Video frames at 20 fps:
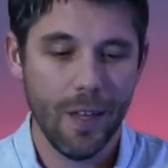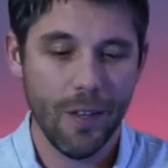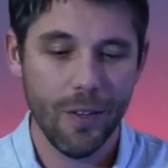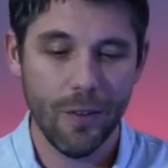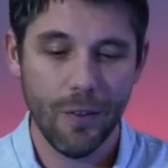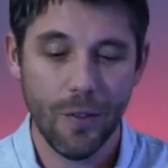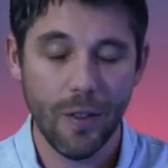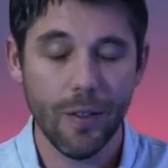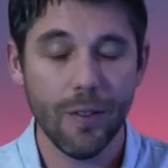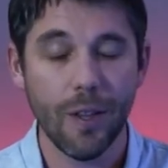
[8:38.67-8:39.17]

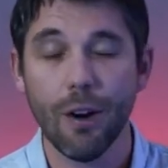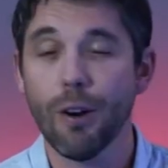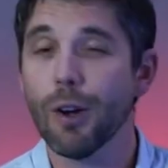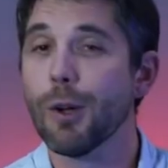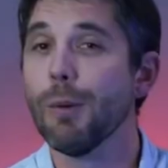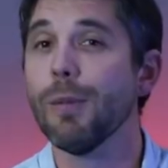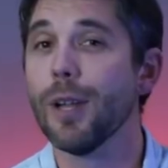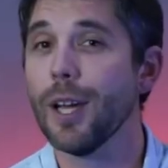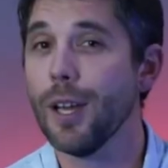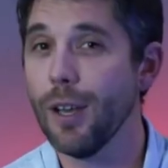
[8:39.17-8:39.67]
They're a
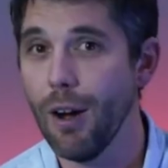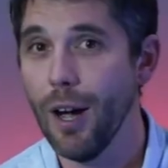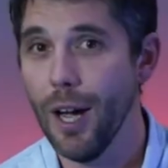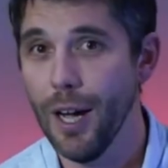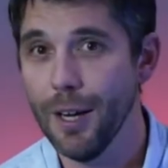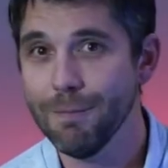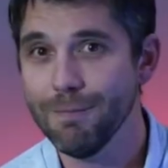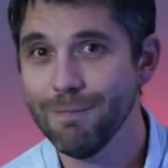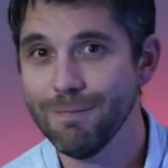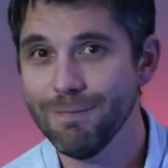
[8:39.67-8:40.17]
complete
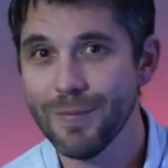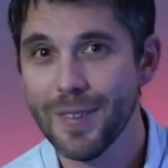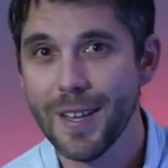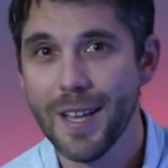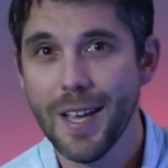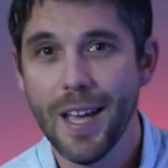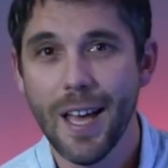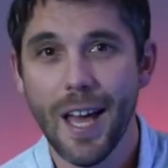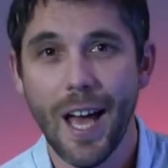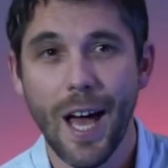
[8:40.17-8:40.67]
liar.
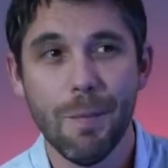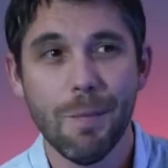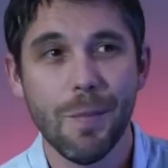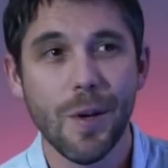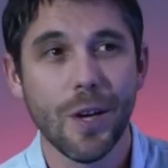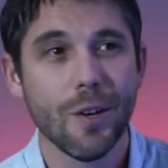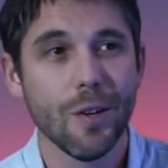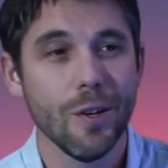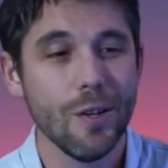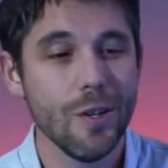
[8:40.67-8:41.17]

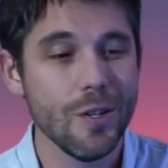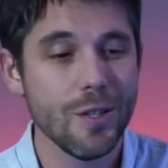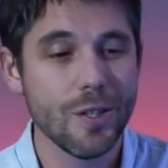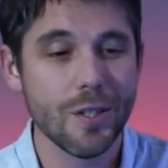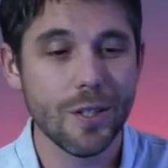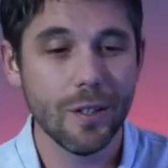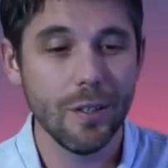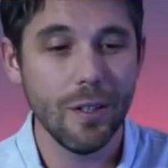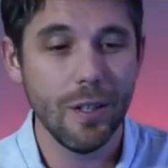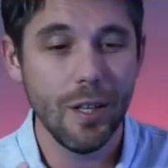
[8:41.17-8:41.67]

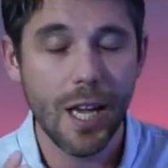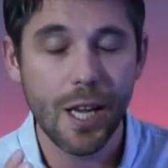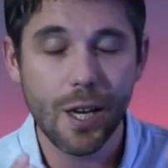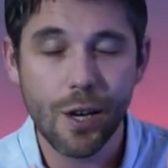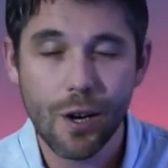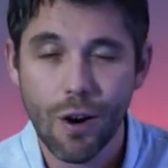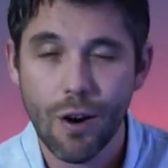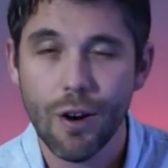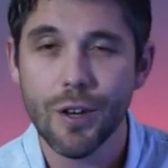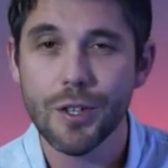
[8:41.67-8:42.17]
Because in
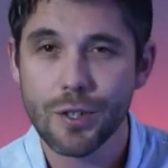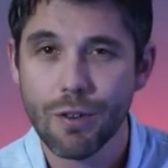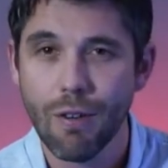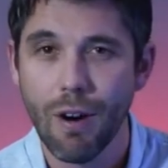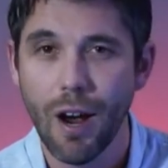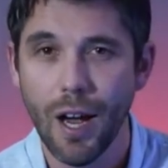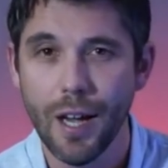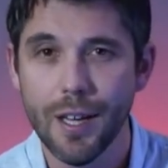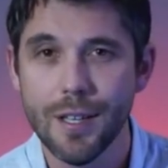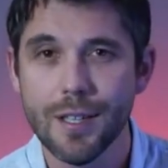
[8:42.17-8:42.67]
God's
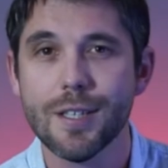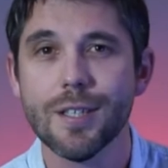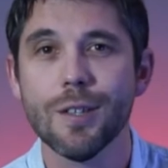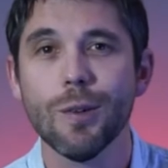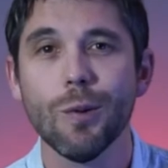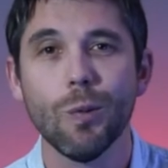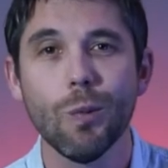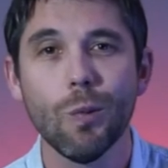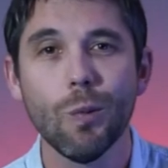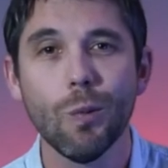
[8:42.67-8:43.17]
grace,
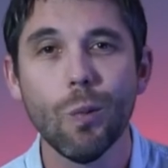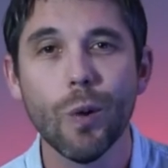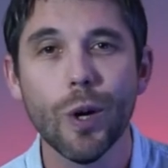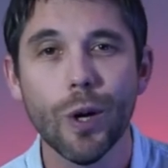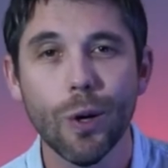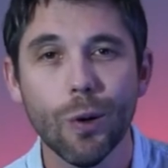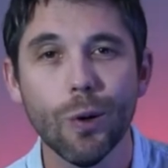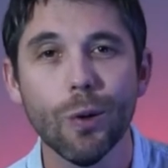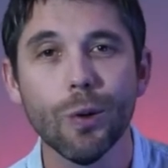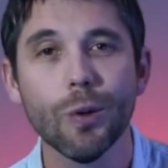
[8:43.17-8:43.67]
we
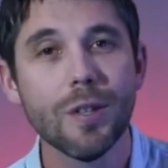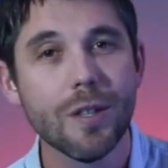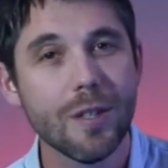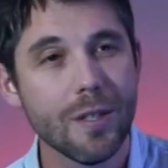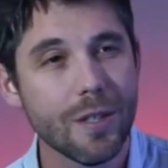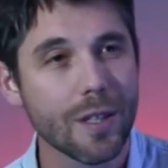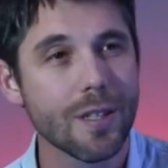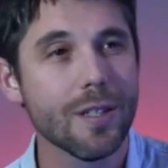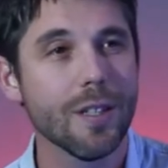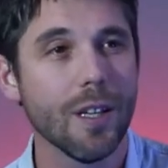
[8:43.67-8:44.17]
all
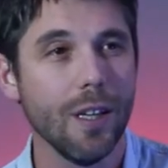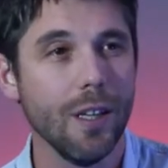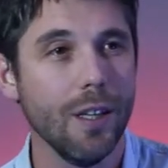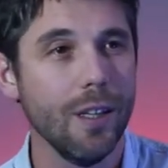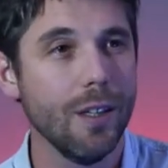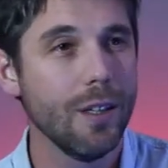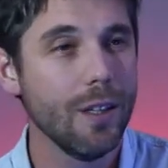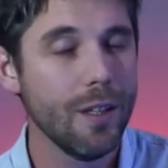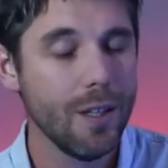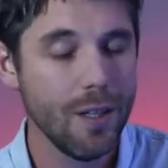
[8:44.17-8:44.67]

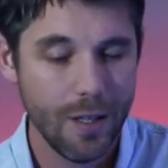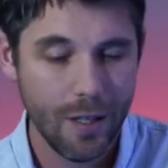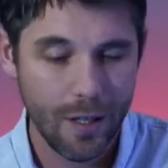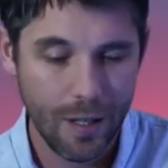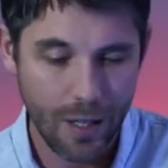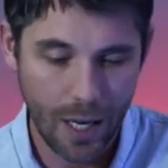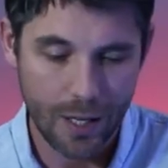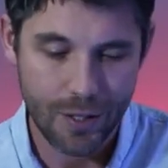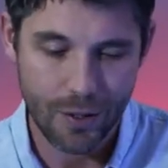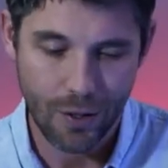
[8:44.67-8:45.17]
succeed
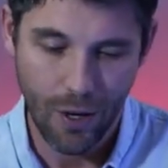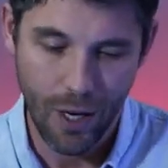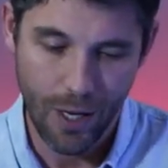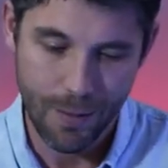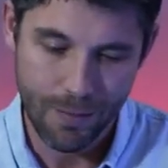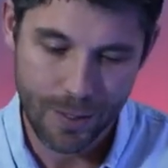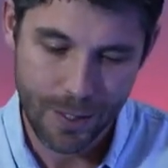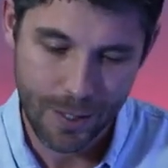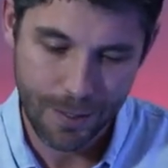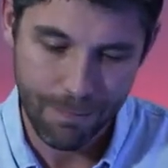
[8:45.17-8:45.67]
at
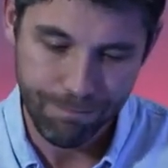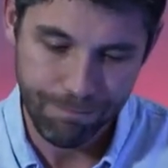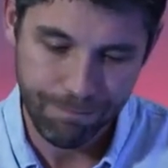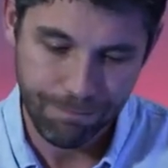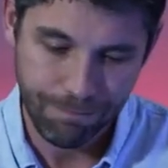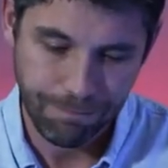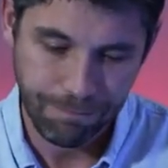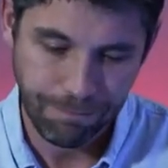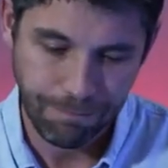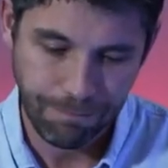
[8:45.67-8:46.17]
times.
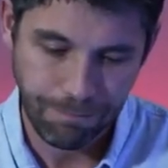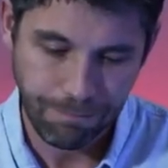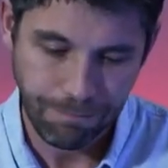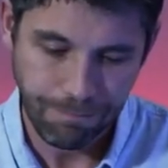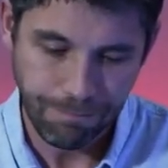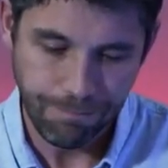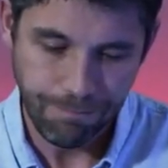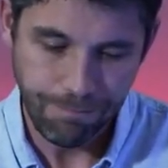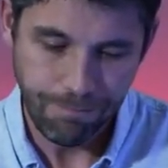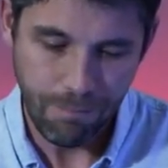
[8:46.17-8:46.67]

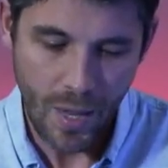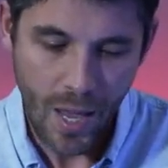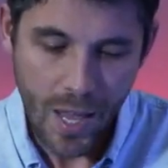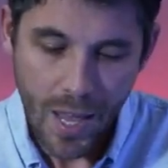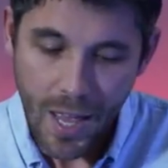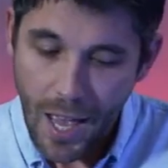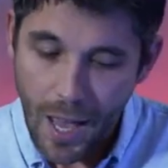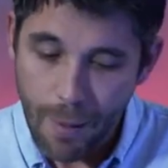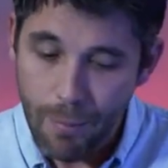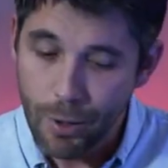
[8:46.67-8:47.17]

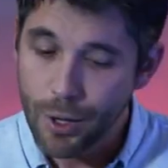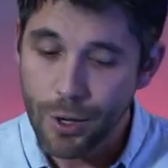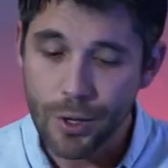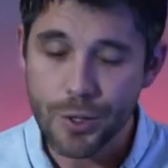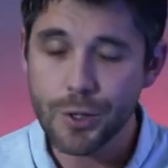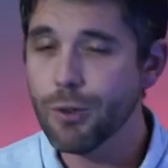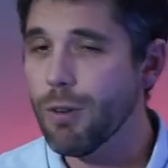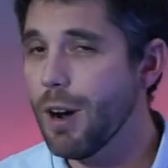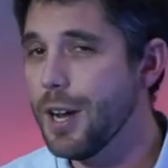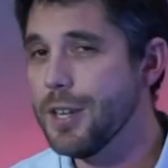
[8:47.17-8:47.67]
And by
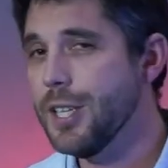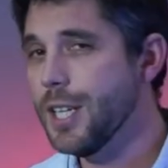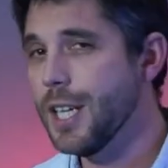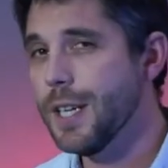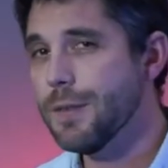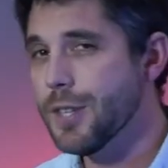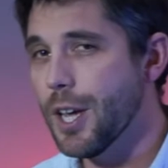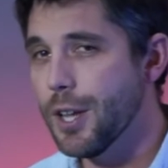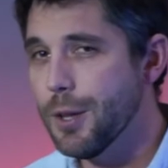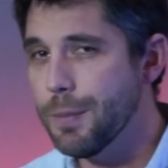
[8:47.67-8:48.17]
God's grace, he
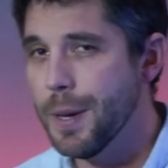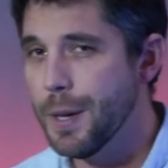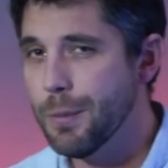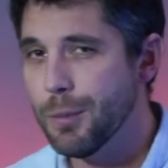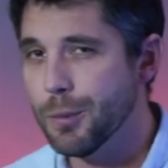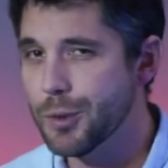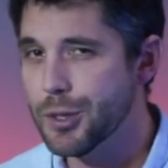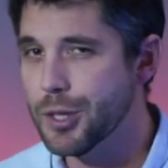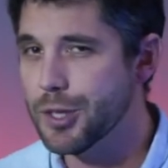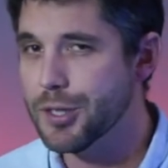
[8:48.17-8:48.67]
gives other
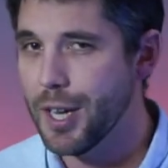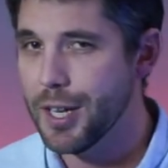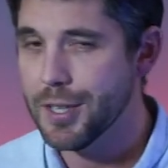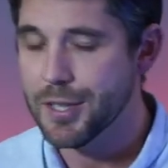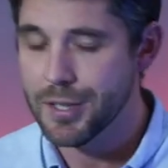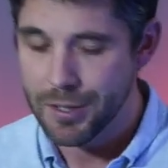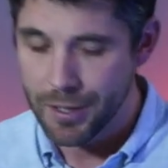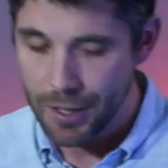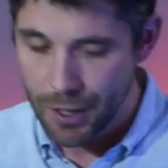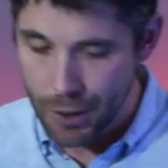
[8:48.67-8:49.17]
people
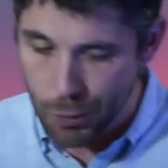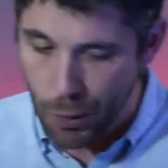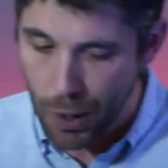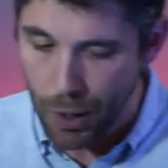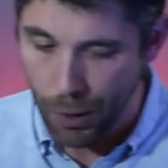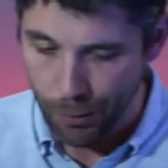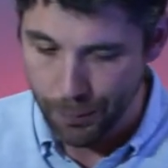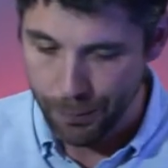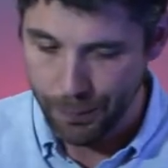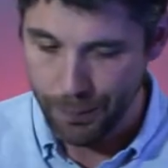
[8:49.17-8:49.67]
success as
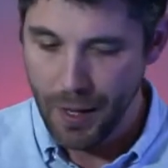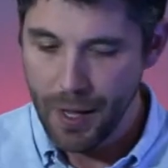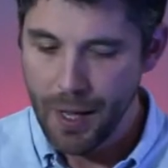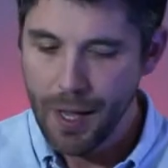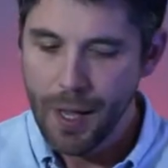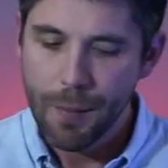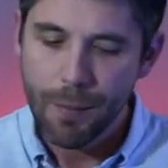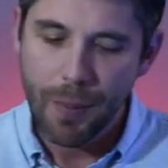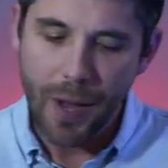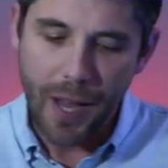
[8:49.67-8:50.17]
well.
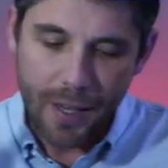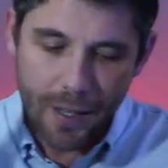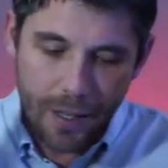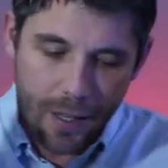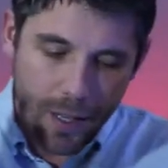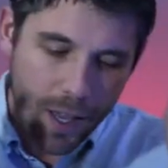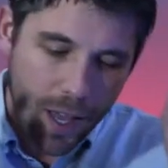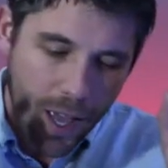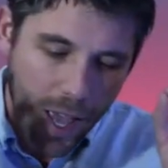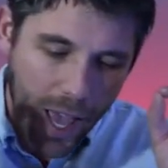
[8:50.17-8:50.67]

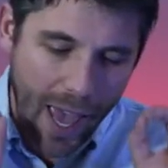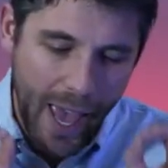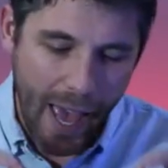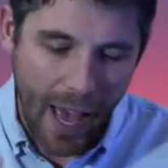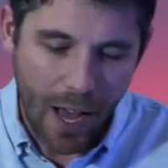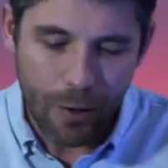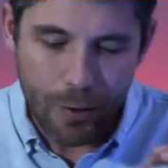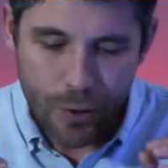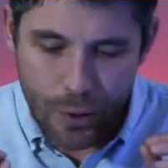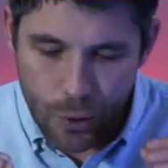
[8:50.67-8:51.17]
But
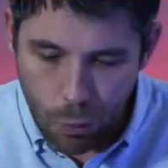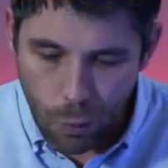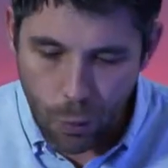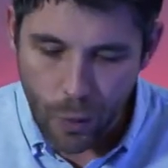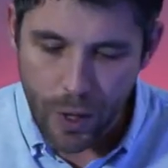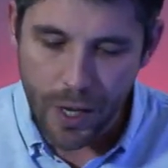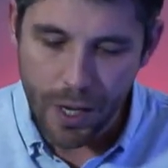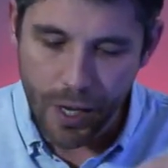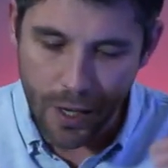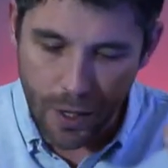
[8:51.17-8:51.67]
how do
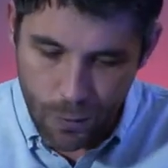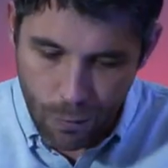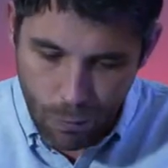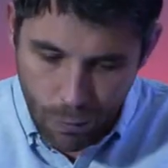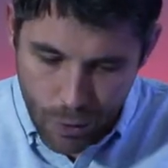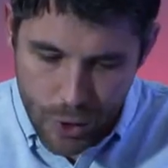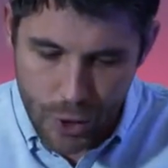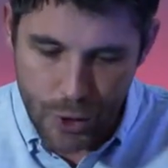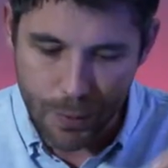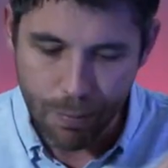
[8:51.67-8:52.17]
we
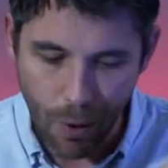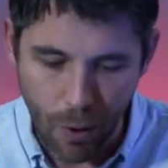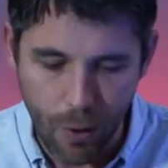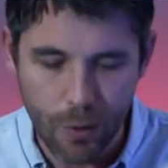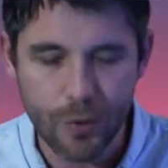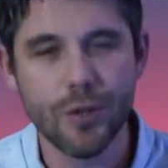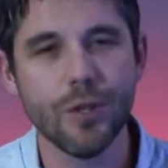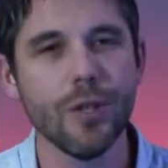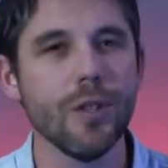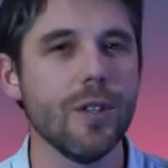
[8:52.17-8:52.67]

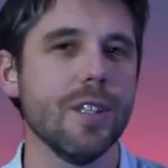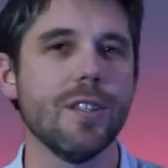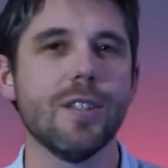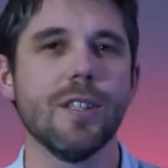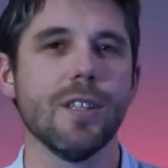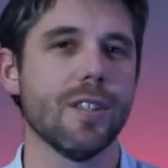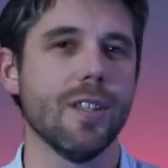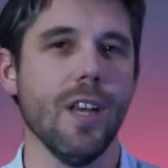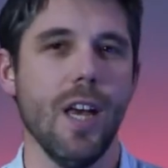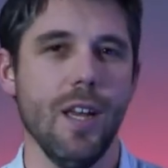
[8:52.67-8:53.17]
respond to this
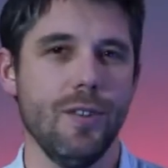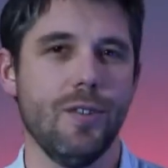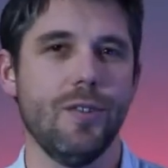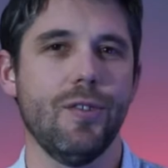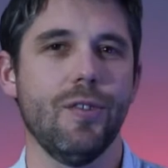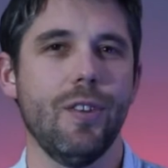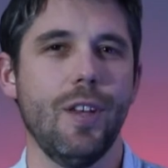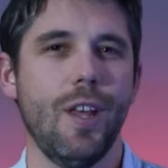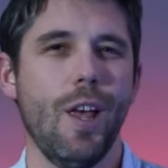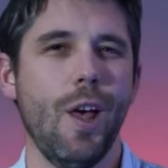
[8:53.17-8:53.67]
success?